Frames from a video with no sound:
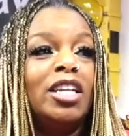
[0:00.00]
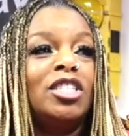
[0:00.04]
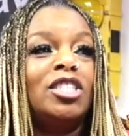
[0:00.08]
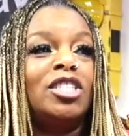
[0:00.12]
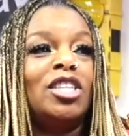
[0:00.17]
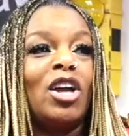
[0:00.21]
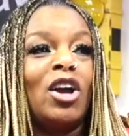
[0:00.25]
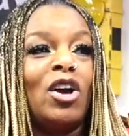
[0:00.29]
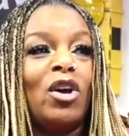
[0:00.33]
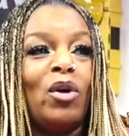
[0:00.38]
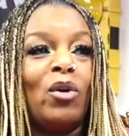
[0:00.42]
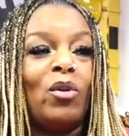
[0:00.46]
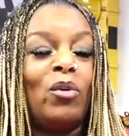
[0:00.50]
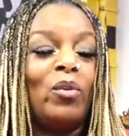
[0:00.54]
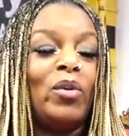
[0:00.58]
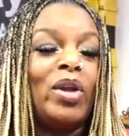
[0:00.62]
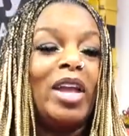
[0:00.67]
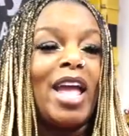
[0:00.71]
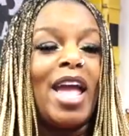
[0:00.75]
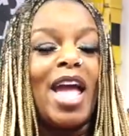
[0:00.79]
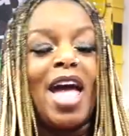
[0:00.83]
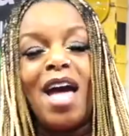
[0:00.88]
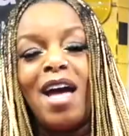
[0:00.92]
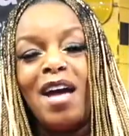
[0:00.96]
So
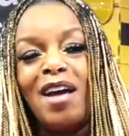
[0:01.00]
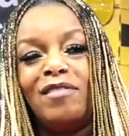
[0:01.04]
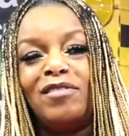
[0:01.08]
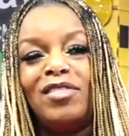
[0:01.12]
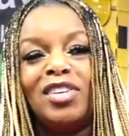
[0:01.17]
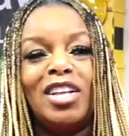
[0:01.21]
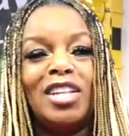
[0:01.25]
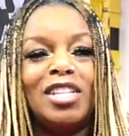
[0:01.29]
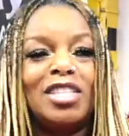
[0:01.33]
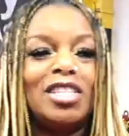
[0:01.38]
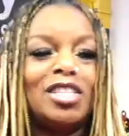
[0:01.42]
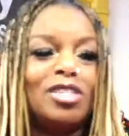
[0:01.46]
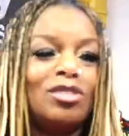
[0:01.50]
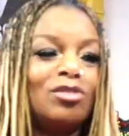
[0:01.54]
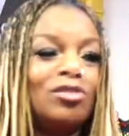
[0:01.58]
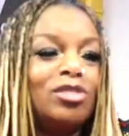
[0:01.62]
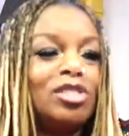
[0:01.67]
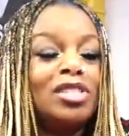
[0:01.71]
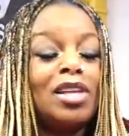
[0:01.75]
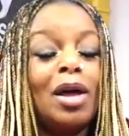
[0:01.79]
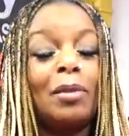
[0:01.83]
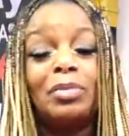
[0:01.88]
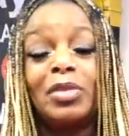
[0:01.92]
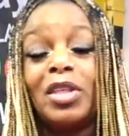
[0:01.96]
we have a little
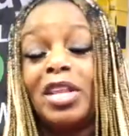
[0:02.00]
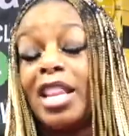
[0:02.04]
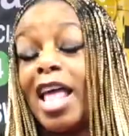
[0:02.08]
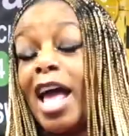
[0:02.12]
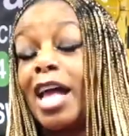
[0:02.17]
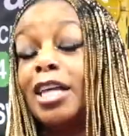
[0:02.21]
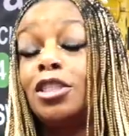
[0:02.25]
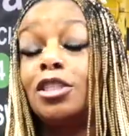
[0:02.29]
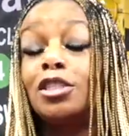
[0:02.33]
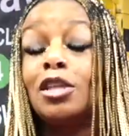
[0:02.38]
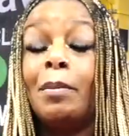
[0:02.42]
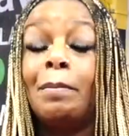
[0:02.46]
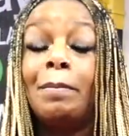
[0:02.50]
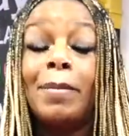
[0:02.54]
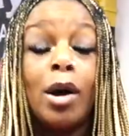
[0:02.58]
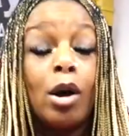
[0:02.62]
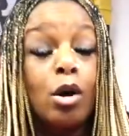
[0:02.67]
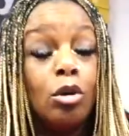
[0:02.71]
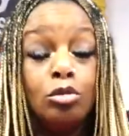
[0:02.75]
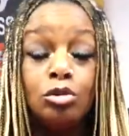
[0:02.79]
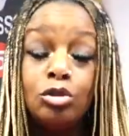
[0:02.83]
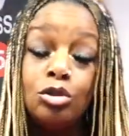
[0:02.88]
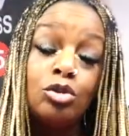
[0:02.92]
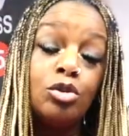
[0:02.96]
something that's
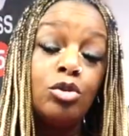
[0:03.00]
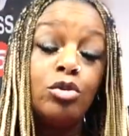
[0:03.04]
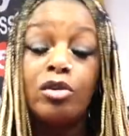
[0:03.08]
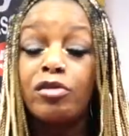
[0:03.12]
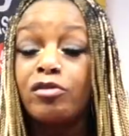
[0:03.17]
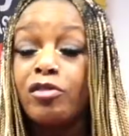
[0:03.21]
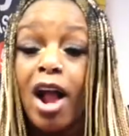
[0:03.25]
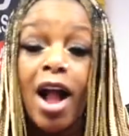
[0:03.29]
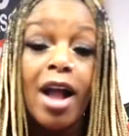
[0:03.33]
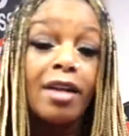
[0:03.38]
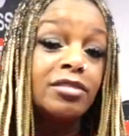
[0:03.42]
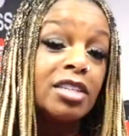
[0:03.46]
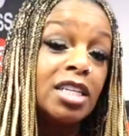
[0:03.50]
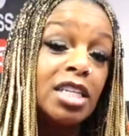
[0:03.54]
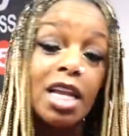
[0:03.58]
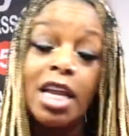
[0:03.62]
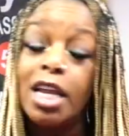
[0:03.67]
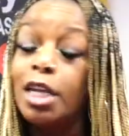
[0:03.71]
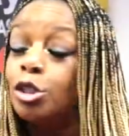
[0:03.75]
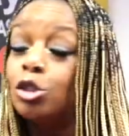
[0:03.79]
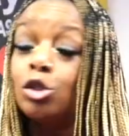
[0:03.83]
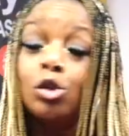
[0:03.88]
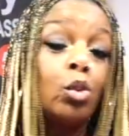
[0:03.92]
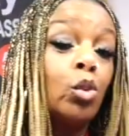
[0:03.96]
supposed to arrive
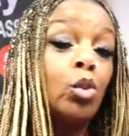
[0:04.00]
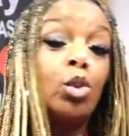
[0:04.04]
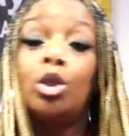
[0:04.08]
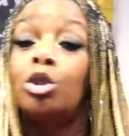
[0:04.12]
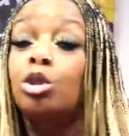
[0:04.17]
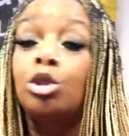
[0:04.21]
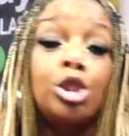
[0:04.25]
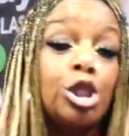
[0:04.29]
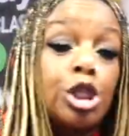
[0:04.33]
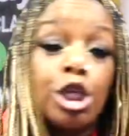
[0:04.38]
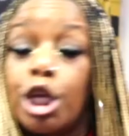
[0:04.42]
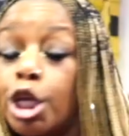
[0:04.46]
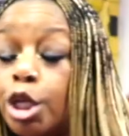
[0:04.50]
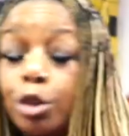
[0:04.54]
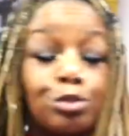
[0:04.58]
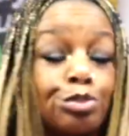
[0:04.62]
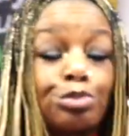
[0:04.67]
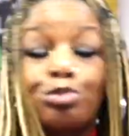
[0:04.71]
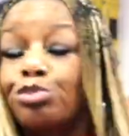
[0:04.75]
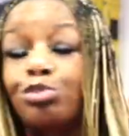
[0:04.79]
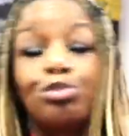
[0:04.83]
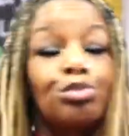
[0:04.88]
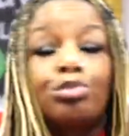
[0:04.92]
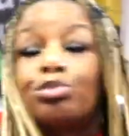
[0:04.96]
today. So we'll see.
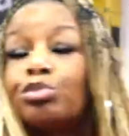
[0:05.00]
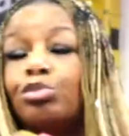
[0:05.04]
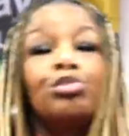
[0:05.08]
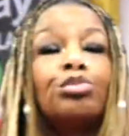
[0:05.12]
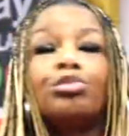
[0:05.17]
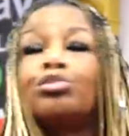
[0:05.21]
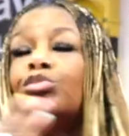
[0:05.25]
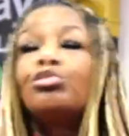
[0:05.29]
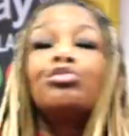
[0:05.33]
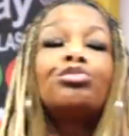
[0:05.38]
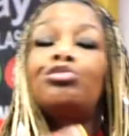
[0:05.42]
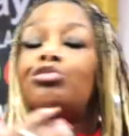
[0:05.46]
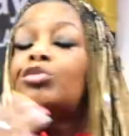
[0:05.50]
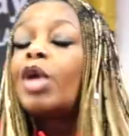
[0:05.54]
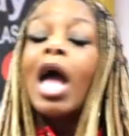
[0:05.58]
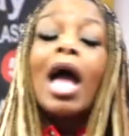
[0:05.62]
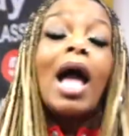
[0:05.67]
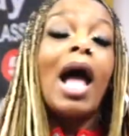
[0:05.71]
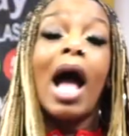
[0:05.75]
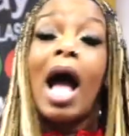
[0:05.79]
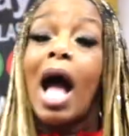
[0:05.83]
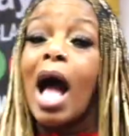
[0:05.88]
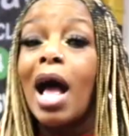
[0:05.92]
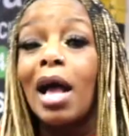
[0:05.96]
Mm -mm -mm.
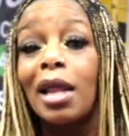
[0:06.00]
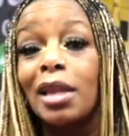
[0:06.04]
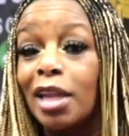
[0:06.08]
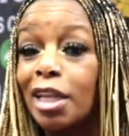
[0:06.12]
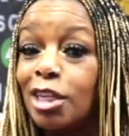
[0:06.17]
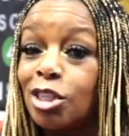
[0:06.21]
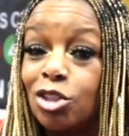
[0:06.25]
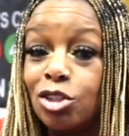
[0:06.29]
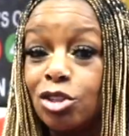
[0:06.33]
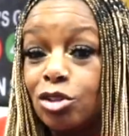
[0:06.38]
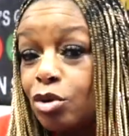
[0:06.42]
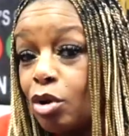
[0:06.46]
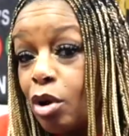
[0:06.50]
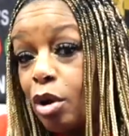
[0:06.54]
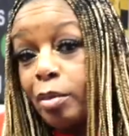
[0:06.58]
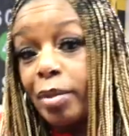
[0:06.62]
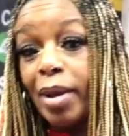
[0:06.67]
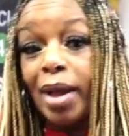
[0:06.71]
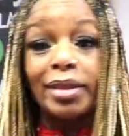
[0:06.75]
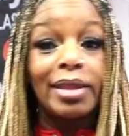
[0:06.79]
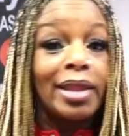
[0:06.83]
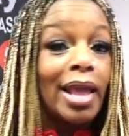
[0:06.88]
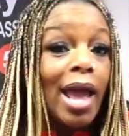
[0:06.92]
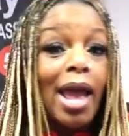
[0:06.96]
I'll let you know
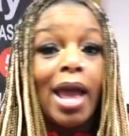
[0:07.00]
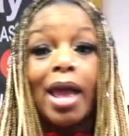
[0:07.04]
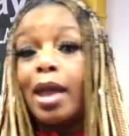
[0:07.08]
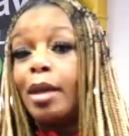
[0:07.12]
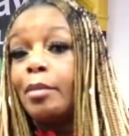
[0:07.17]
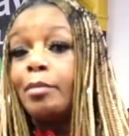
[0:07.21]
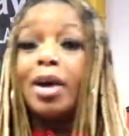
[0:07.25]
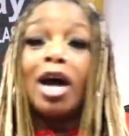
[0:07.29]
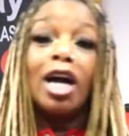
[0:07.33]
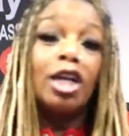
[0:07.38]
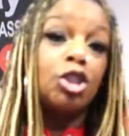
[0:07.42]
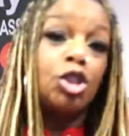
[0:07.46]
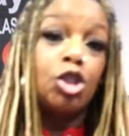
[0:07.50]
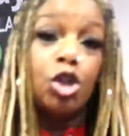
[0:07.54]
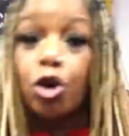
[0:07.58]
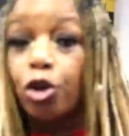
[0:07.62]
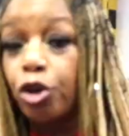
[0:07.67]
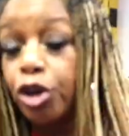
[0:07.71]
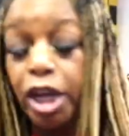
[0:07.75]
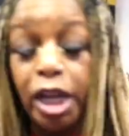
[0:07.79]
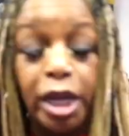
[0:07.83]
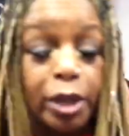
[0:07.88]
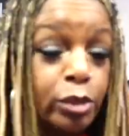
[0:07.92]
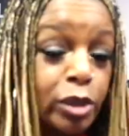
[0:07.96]
about that and my
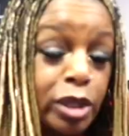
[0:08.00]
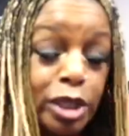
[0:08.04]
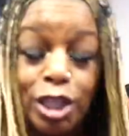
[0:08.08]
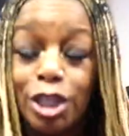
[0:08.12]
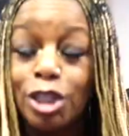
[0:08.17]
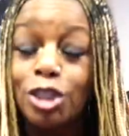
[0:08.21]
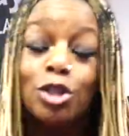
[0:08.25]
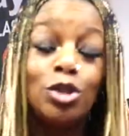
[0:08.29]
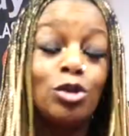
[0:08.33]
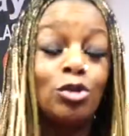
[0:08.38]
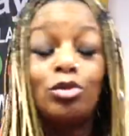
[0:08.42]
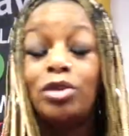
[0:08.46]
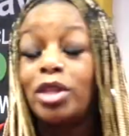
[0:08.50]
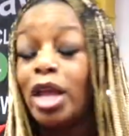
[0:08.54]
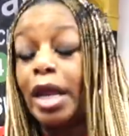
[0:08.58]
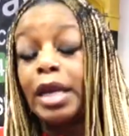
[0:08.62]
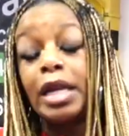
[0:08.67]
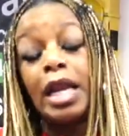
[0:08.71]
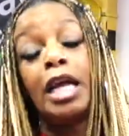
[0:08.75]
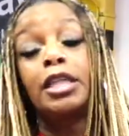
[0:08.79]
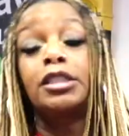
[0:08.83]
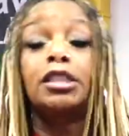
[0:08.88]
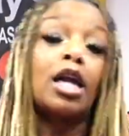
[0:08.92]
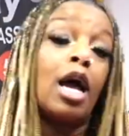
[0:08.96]
journey with this new
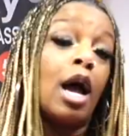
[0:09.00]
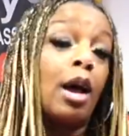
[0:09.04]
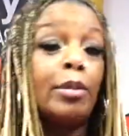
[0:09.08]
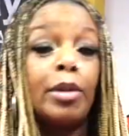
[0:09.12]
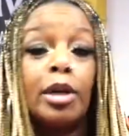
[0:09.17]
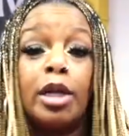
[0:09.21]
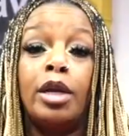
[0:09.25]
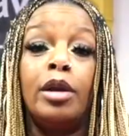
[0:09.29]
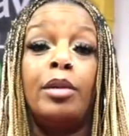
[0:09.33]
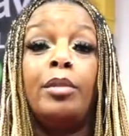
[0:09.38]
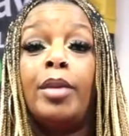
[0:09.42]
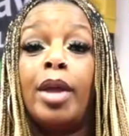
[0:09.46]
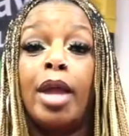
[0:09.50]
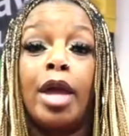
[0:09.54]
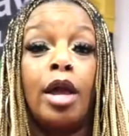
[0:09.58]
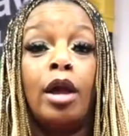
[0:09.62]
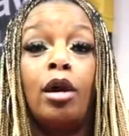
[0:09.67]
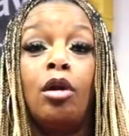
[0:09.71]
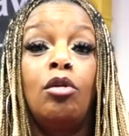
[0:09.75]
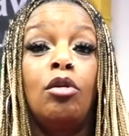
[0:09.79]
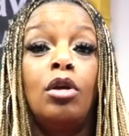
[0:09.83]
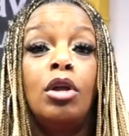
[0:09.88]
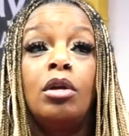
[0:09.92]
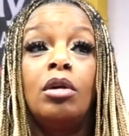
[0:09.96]
thing that's coming in the
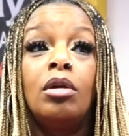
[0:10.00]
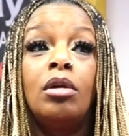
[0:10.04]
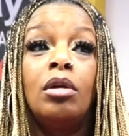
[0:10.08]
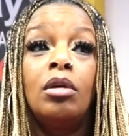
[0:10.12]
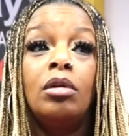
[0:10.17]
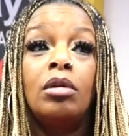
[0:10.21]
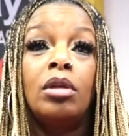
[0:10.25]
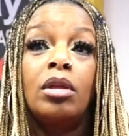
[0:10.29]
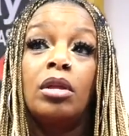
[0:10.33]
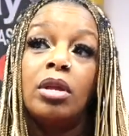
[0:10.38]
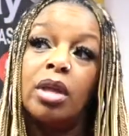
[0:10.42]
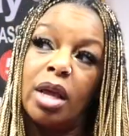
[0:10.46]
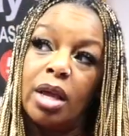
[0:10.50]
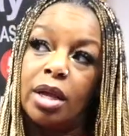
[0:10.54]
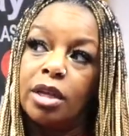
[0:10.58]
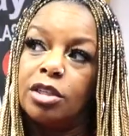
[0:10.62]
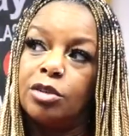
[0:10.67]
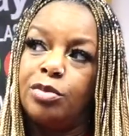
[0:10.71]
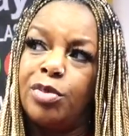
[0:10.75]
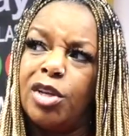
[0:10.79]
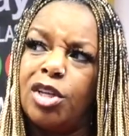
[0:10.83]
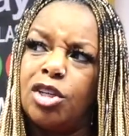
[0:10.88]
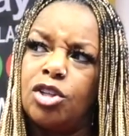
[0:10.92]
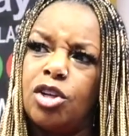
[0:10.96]
mail yeah,
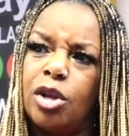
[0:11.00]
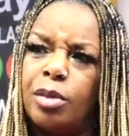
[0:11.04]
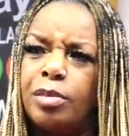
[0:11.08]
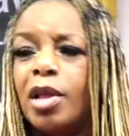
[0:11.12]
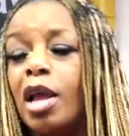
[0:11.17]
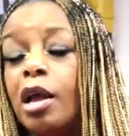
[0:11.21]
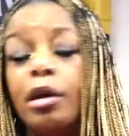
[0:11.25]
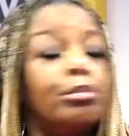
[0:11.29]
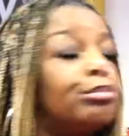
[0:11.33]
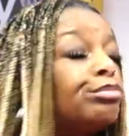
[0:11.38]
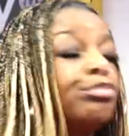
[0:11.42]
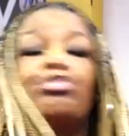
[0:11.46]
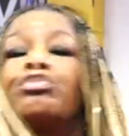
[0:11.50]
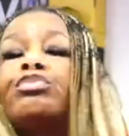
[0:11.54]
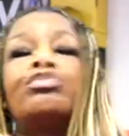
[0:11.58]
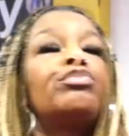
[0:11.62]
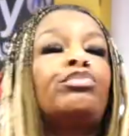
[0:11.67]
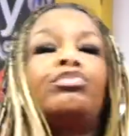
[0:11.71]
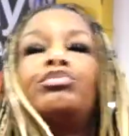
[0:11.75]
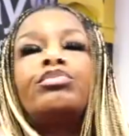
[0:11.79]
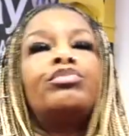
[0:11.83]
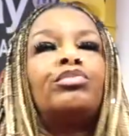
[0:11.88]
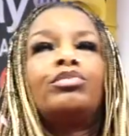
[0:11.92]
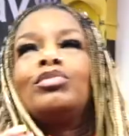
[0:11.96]
it's being shipped.
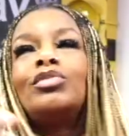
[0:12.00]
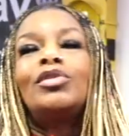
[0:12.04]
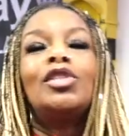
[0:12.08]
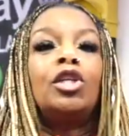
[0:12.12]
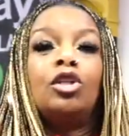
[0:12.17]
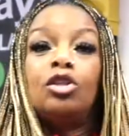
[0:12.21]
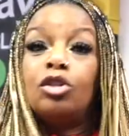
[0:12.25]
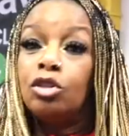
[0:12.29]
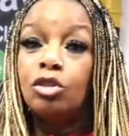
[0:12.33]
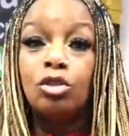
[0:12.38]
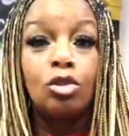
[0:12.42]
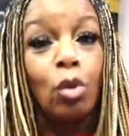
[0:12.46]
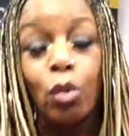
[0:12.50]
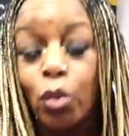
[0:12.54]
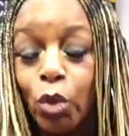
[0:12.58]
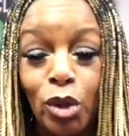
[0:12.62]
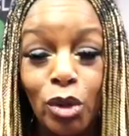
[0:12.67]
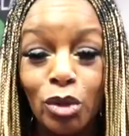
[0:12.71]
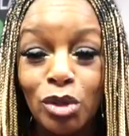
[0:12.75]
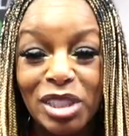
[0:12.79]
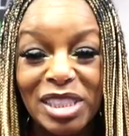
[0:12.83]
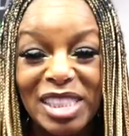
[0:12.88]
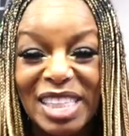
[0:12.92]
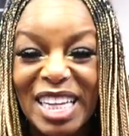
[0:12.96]
Mm, so
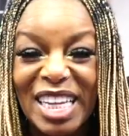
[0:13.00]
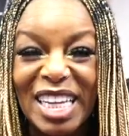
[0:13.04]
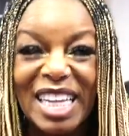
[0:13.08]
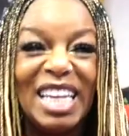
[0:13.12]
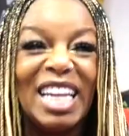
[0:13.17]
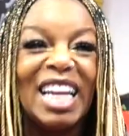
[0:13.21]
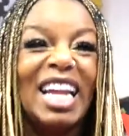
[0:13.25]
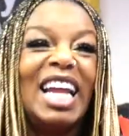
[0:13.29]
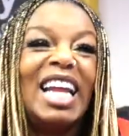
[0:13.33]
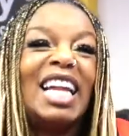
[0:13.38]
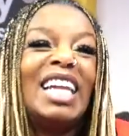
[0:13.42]
we'll see.